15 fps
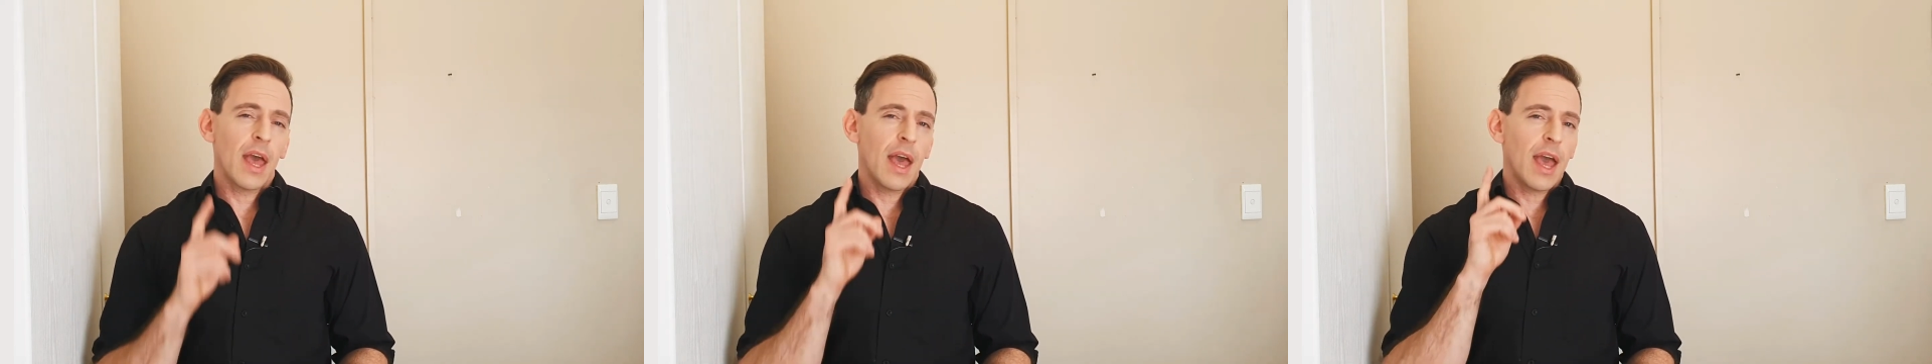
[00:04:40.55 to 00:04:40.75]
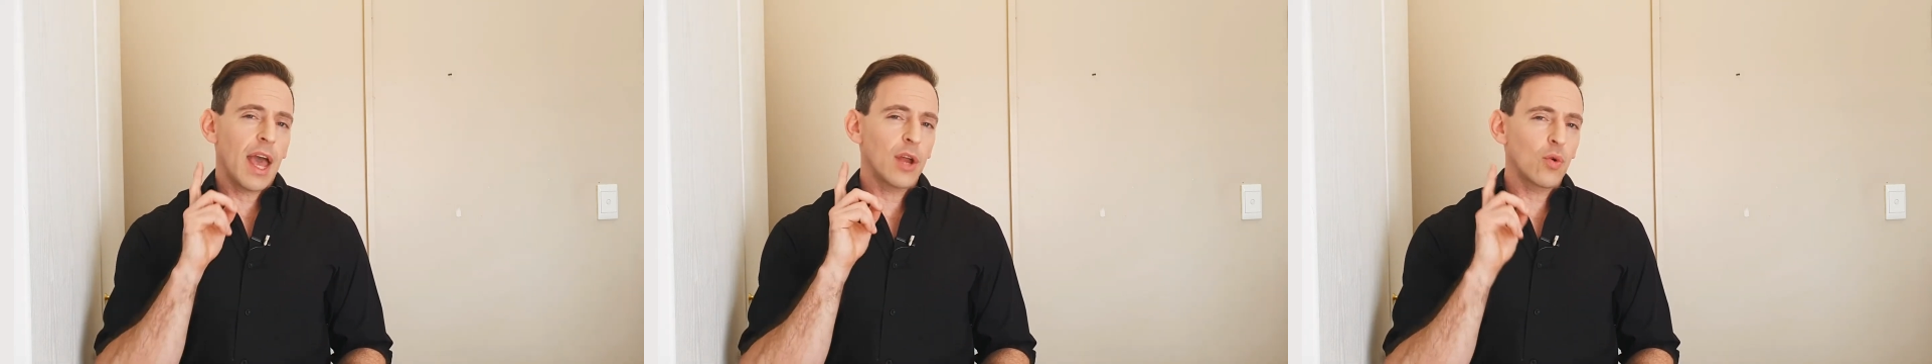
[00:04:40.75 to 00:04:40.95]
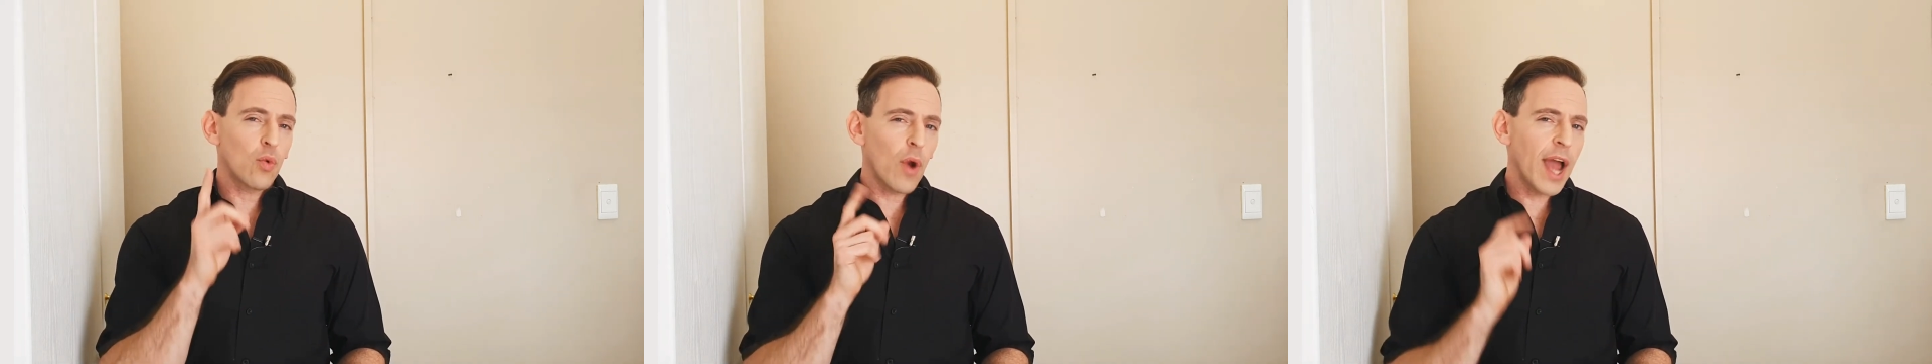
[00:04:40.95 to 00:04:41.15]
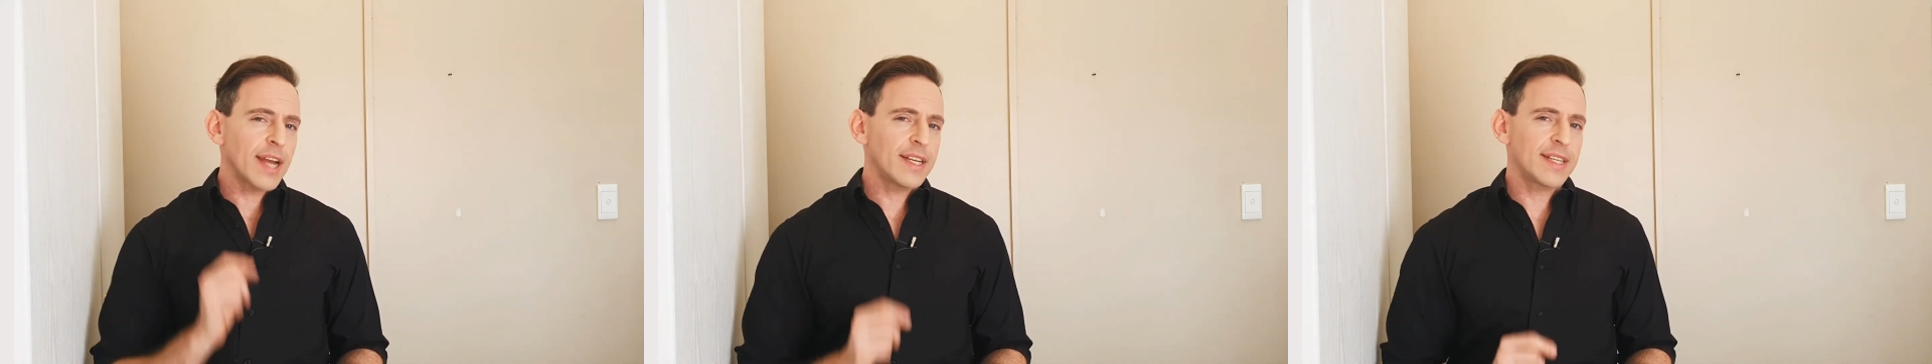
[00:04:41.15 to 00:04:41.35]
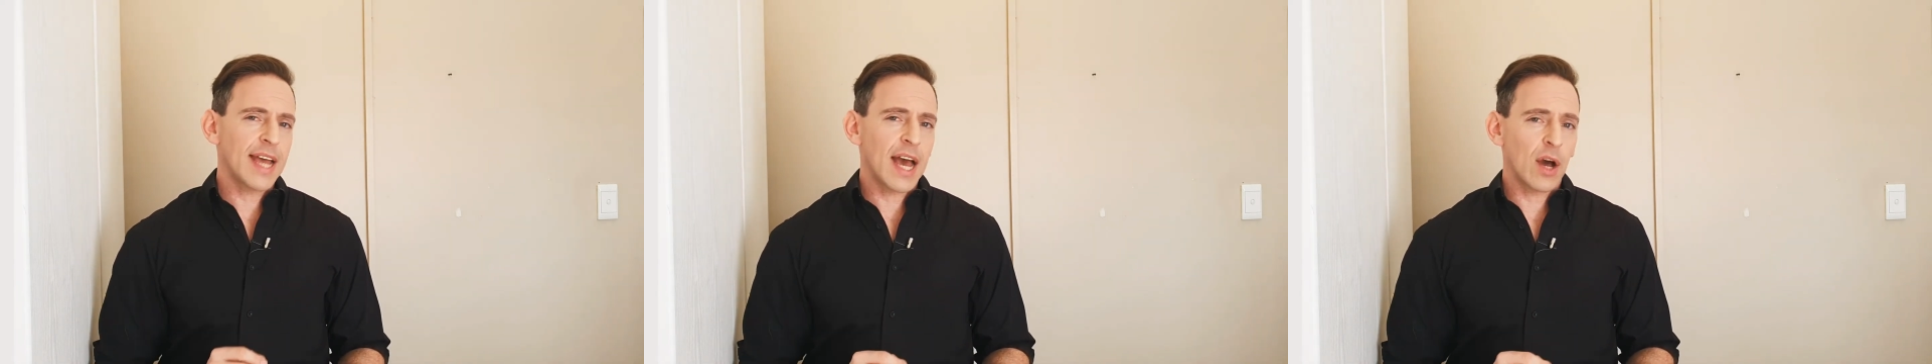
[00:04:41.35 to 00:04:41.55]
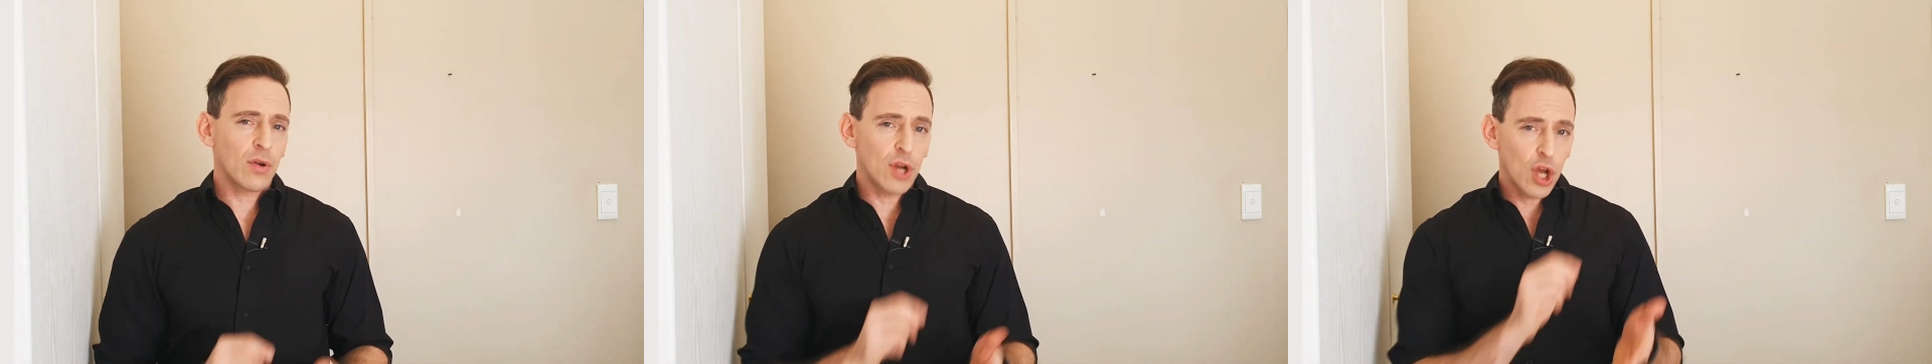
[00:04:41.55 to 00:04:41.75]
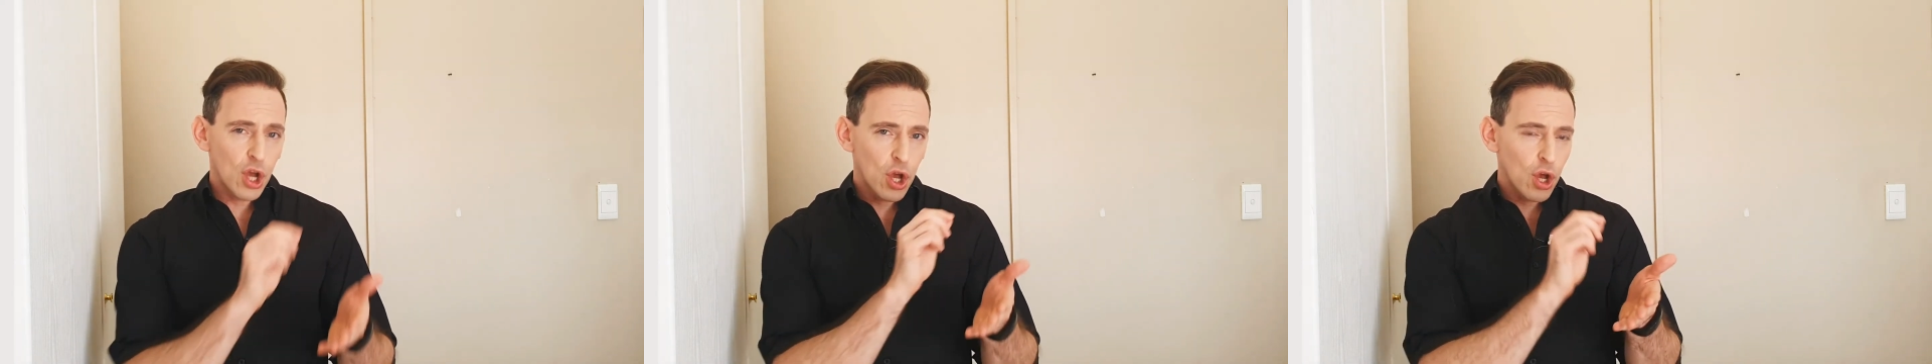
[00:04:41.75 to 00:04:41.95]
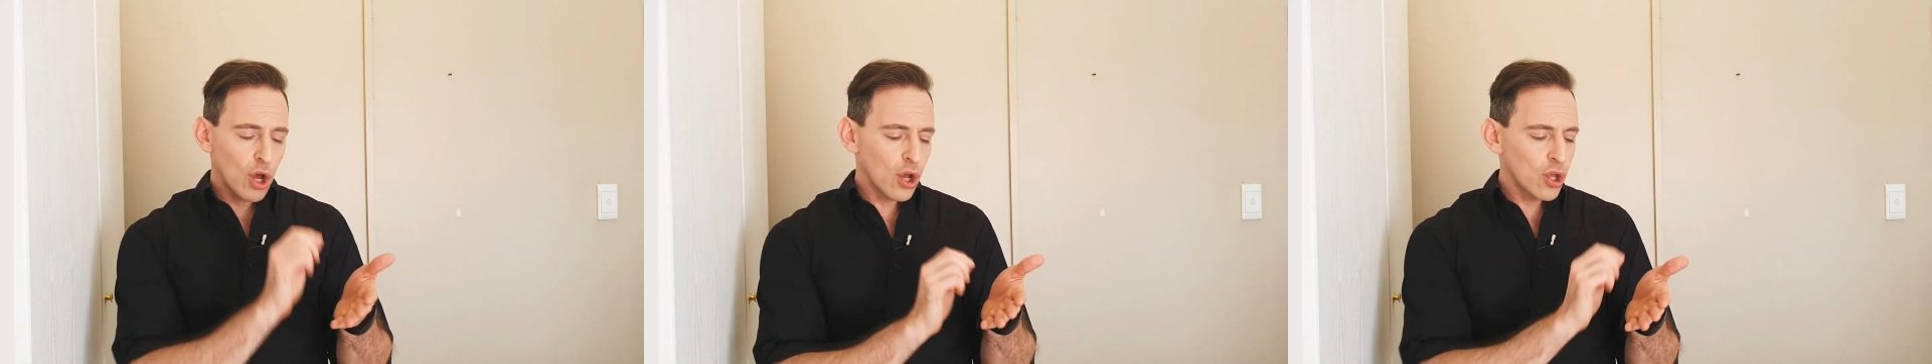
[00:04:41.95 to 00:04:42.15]
and write down
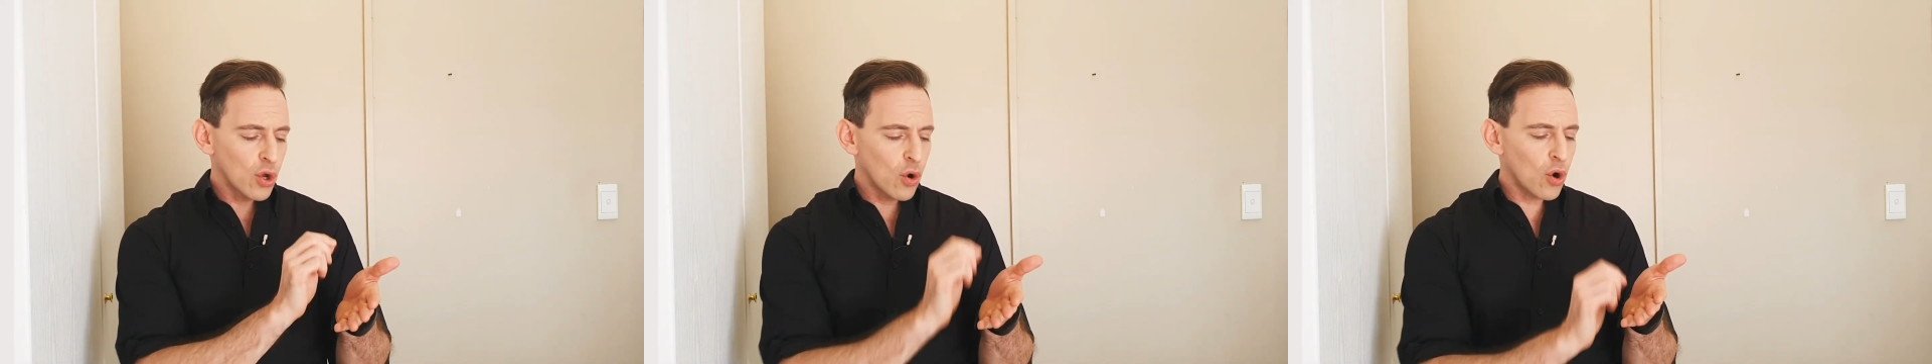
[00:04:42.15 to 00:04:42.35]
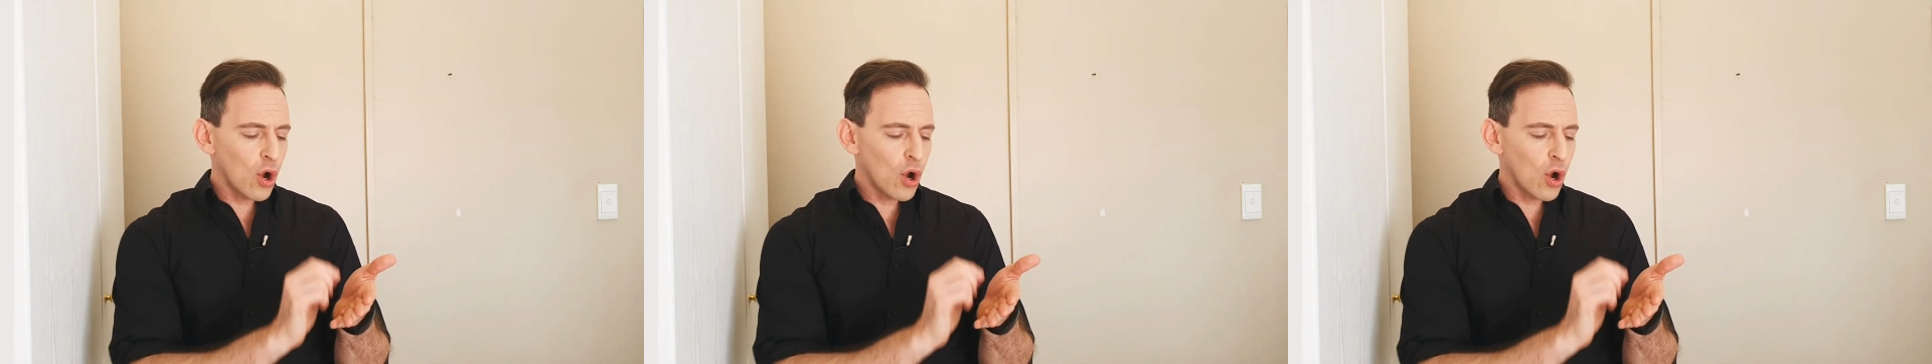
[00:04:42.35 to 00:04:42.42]
your